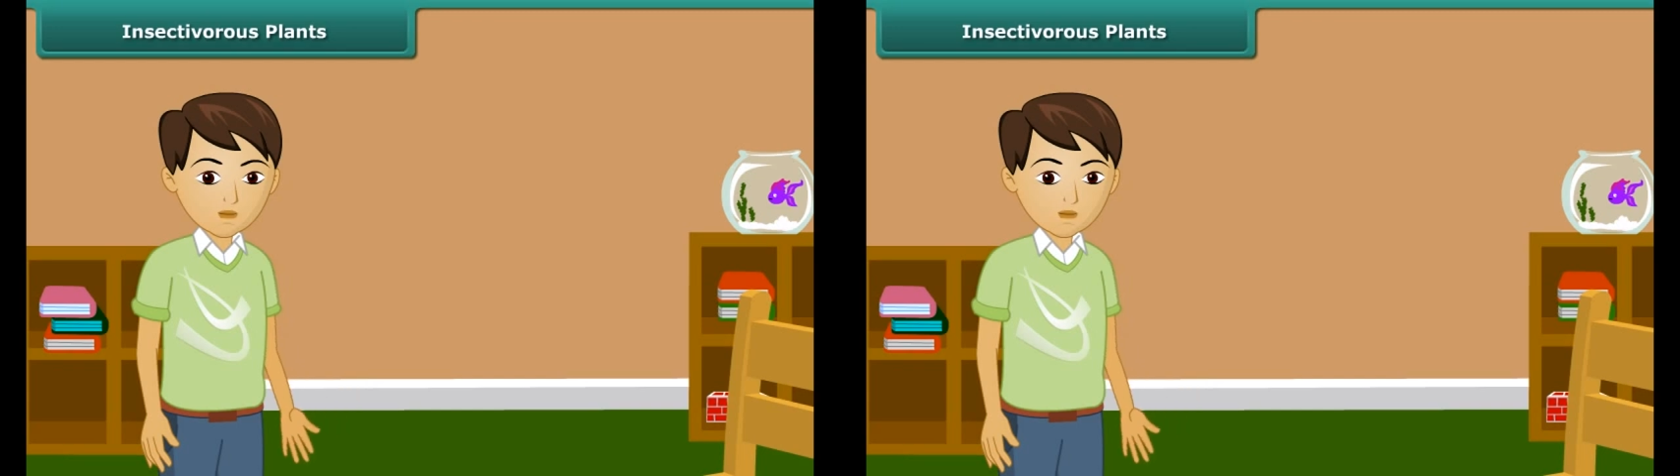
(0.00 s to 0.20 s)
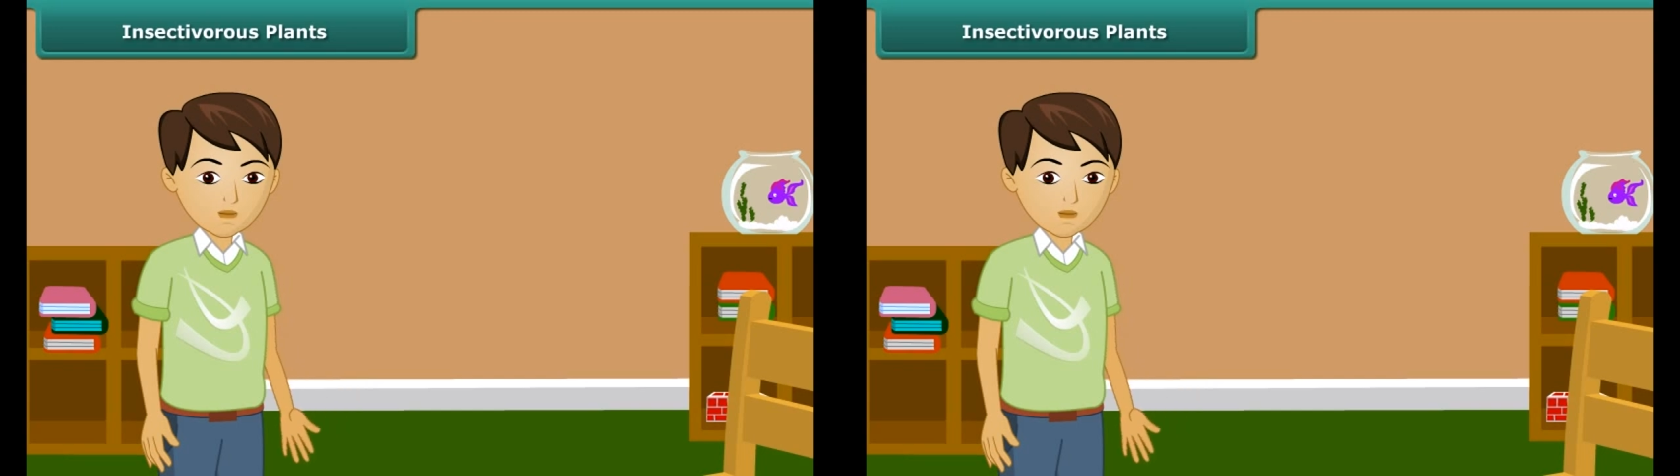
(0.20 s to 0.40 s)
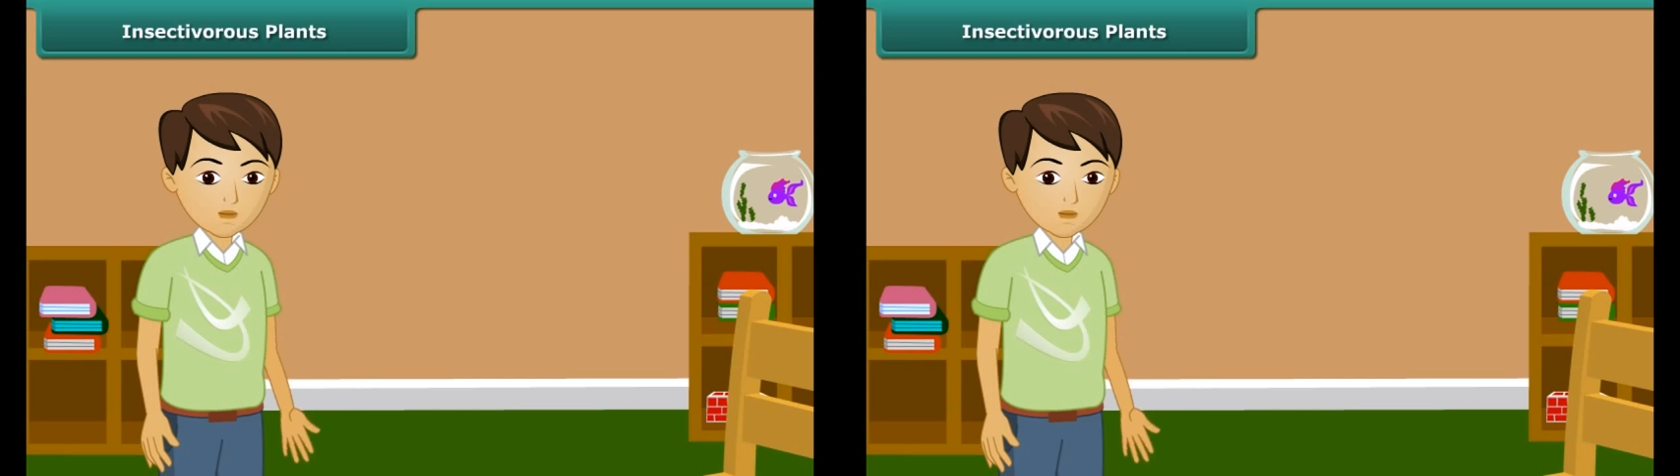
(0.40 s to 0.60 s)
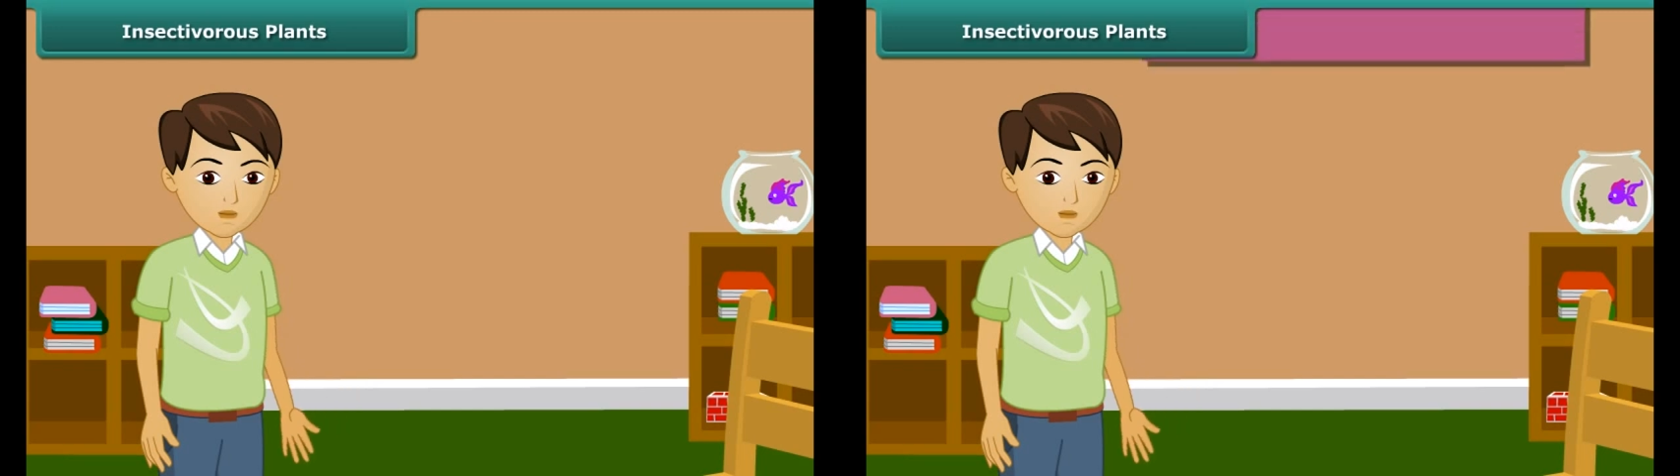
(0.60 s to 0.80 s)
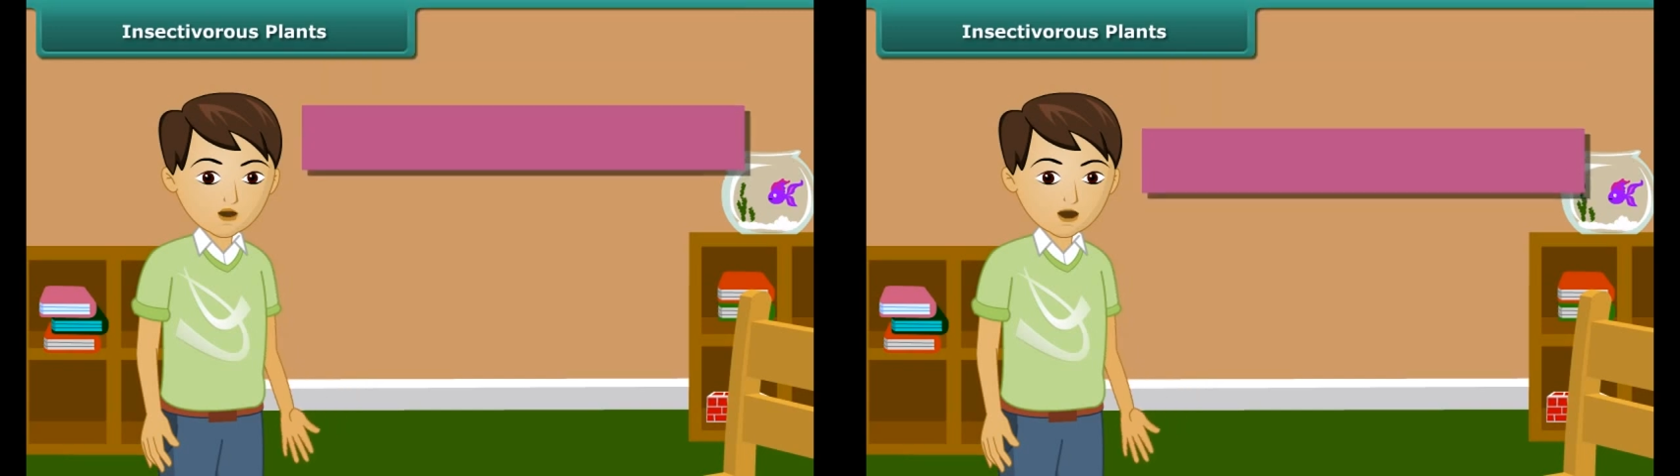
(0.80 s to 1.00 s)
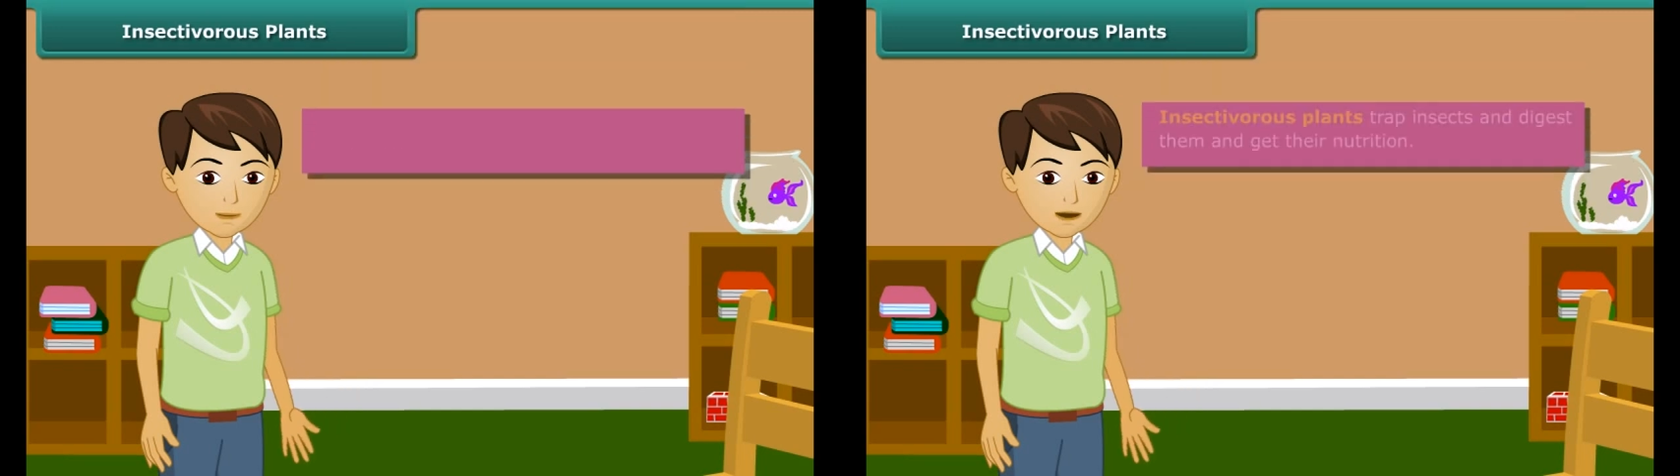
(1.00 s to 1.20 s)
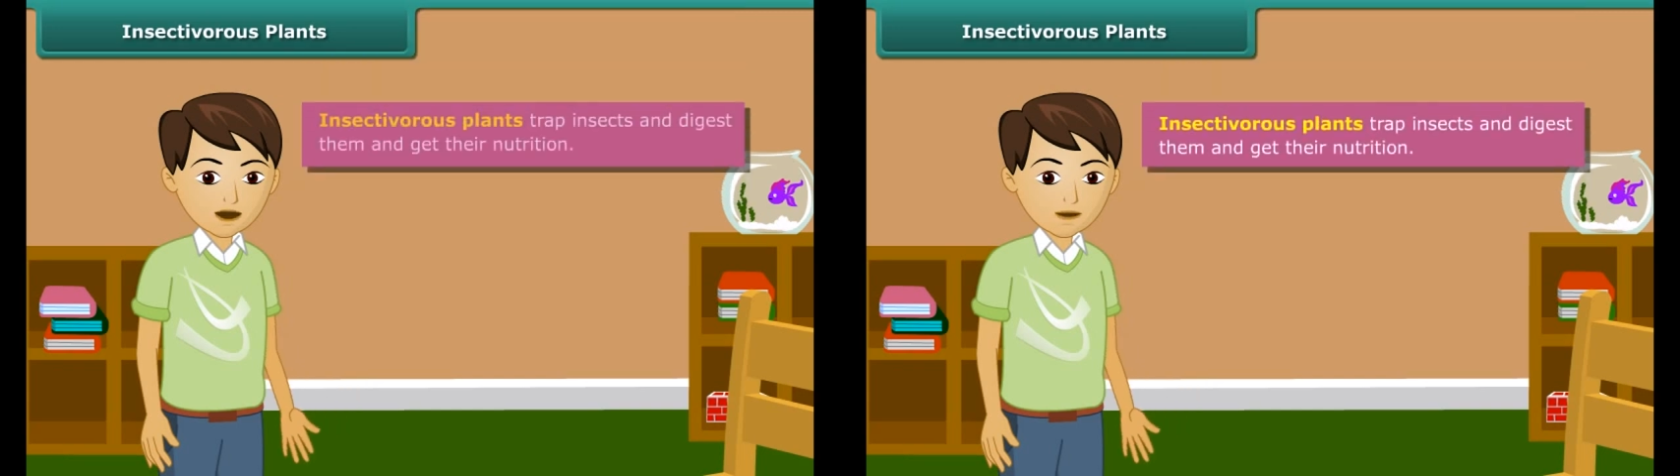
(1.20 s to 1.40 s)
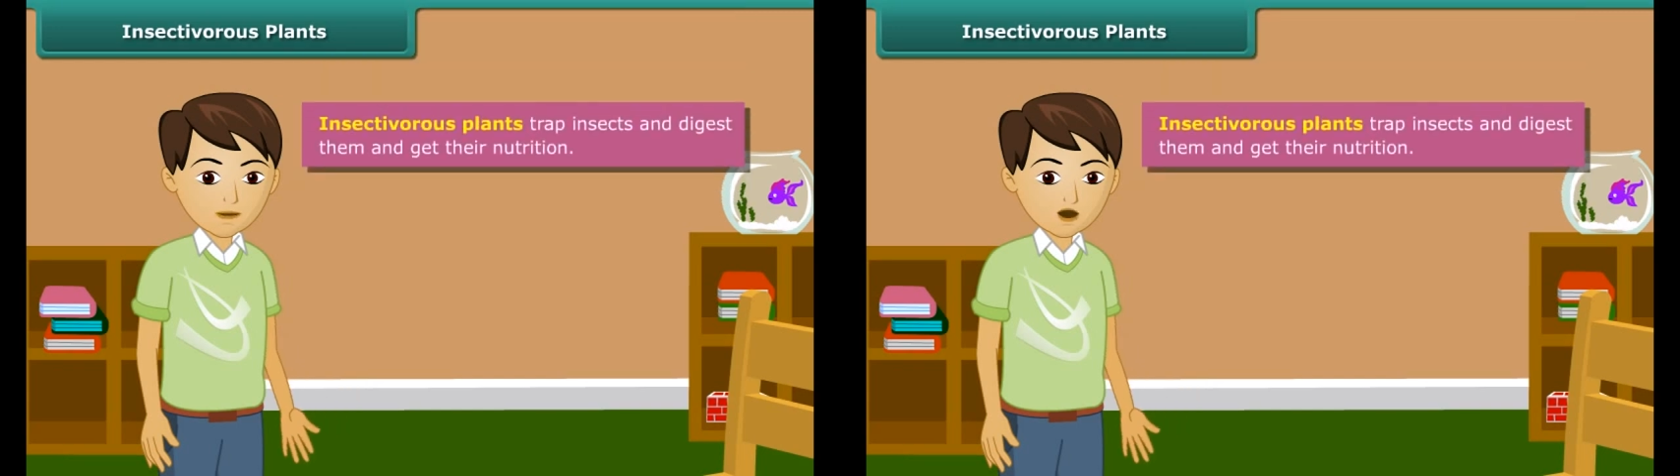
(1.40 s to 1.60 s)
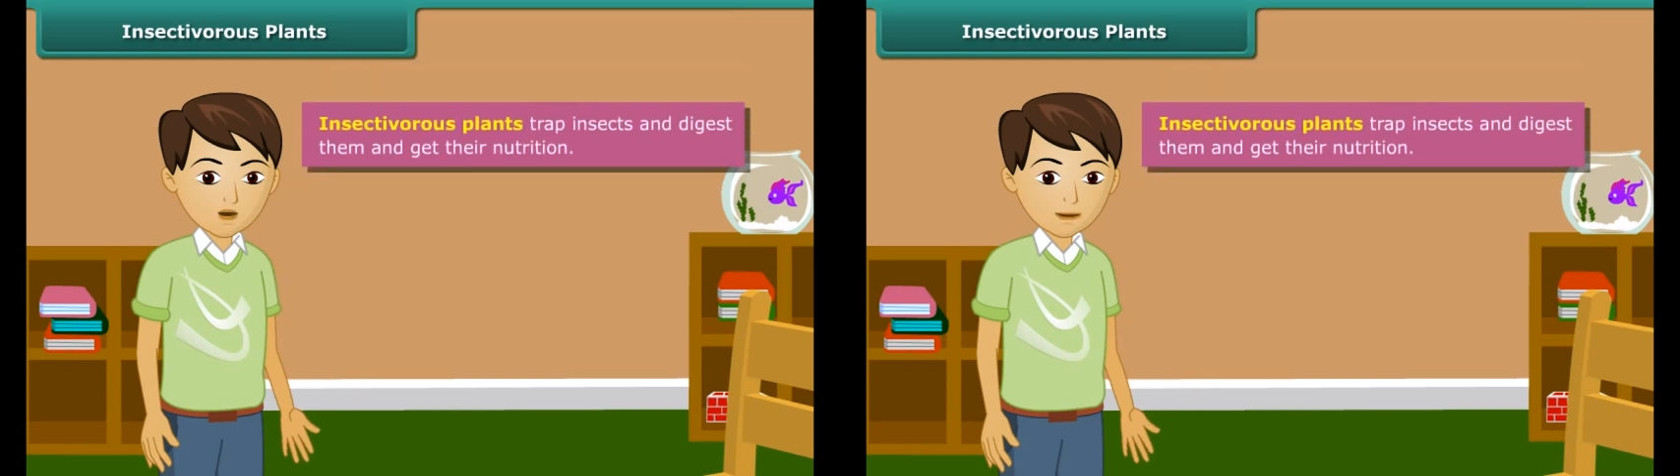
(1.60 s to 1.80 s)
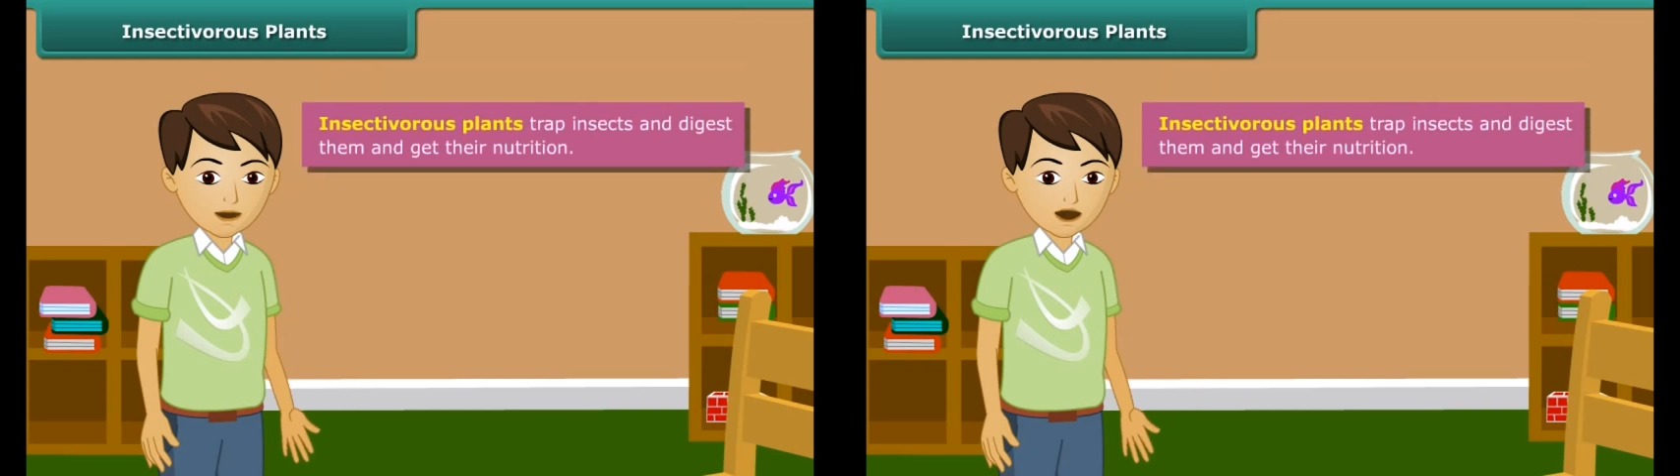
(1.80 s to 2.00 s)
of mode of nutrition
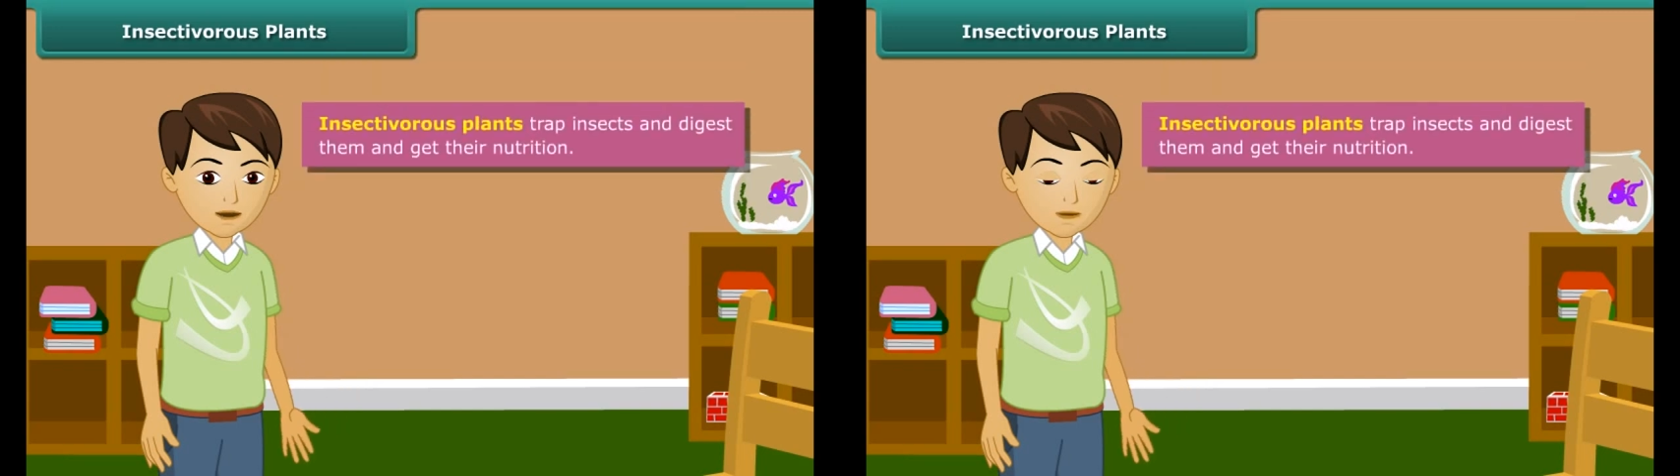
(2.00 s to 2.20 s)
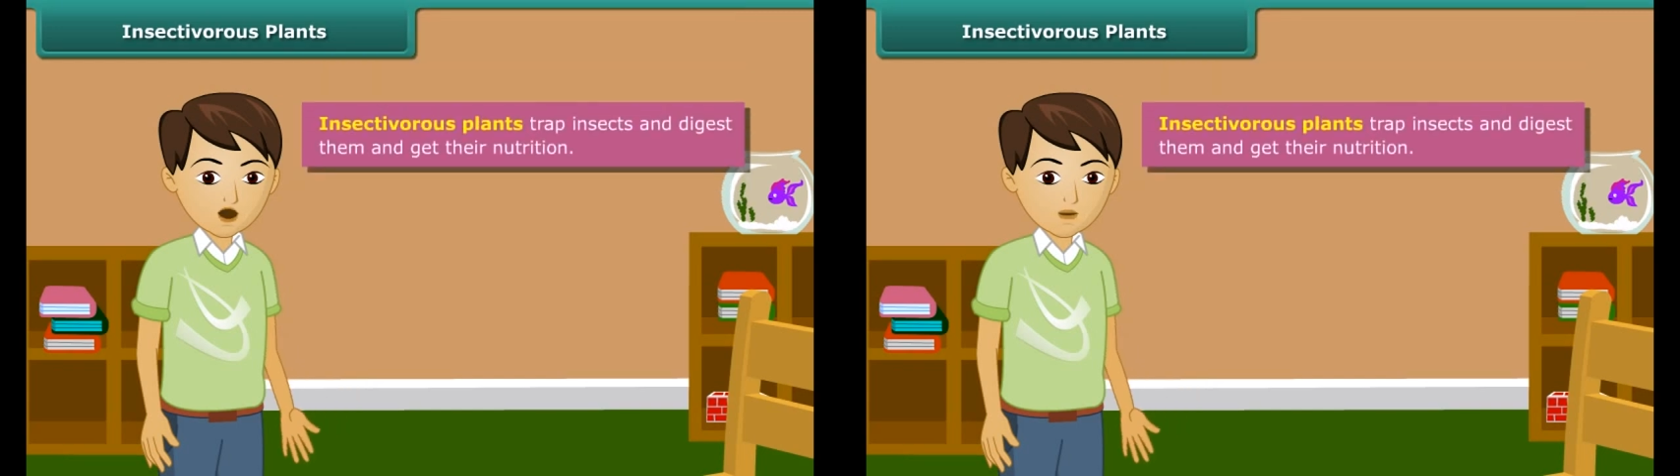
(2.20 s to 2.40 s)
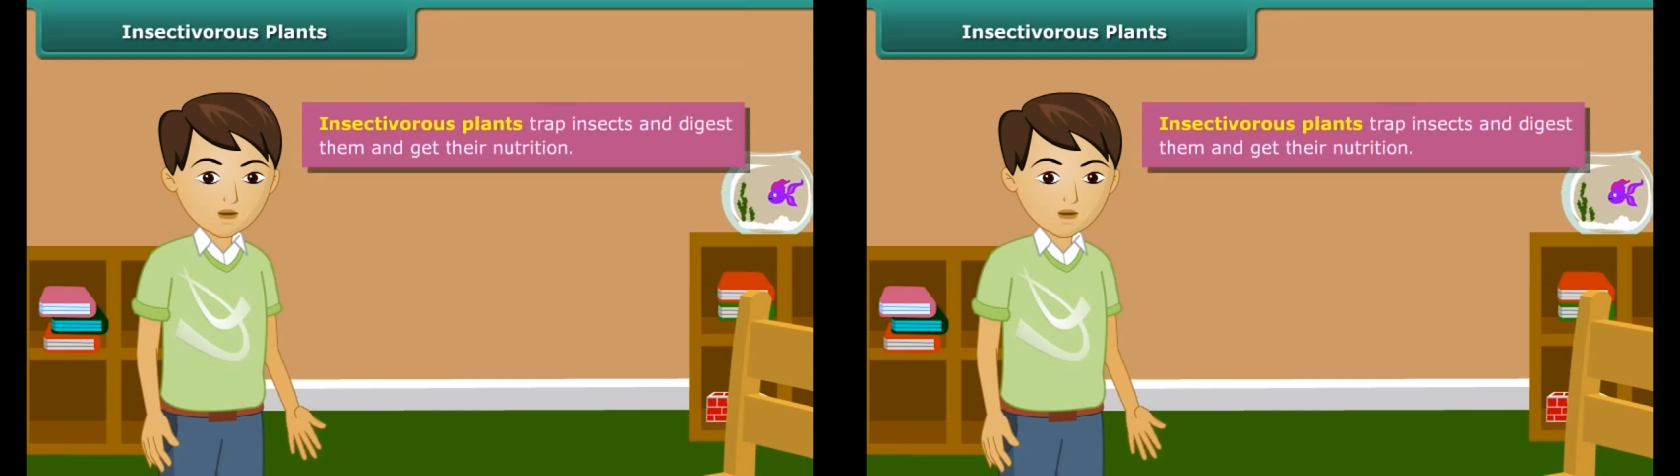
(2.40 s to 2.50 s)
are called